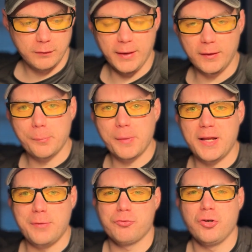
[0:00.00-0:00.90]
Hello, my
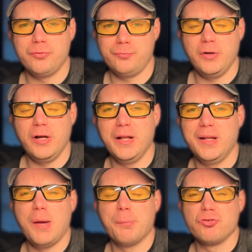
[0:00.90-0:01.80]
name's Christopher, and
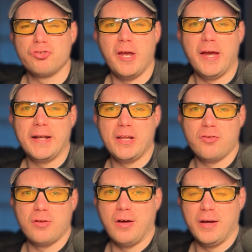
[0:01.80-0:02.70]
today I'm going to show you how to
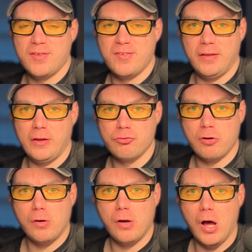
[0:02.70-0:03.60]
install
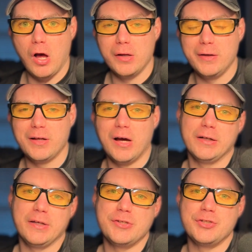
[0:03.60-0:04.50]
Excalidraw on
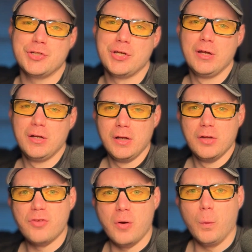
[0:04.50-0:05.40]
Dockge.
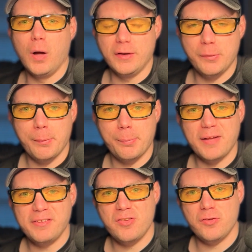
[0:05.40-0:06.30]
So, a little bit
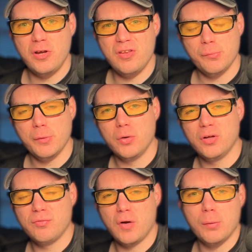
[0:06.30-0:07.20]
about this series, I'm going
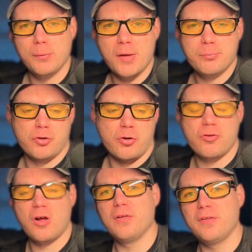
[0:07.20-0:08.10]
over home labs,
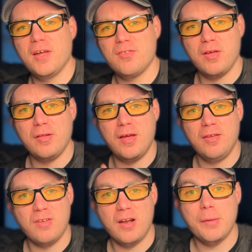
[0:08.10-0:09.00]
installing things, getting
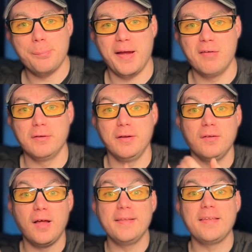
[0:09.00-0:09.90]
things set up, everything
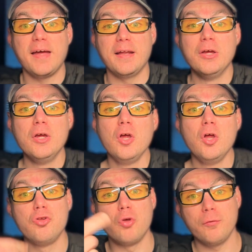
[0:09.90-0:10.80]
like that.
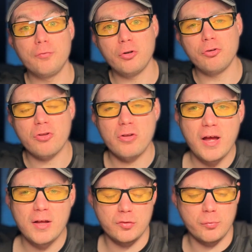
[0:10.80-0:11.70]
So, if you're interested in
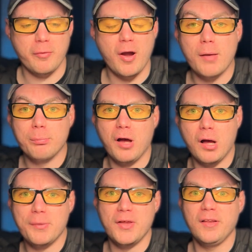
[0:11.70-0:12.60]
that, subscribe,
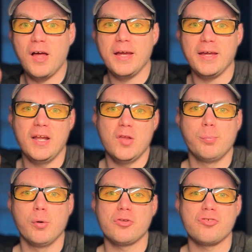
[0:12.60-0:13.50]
comment, like, and
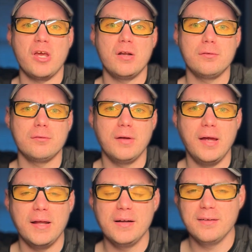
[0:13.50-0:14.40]
support the channel,
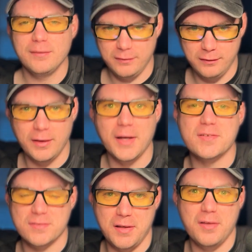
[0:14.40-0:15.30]
and
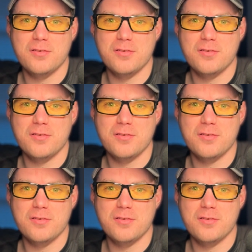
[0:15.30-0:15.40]
let's get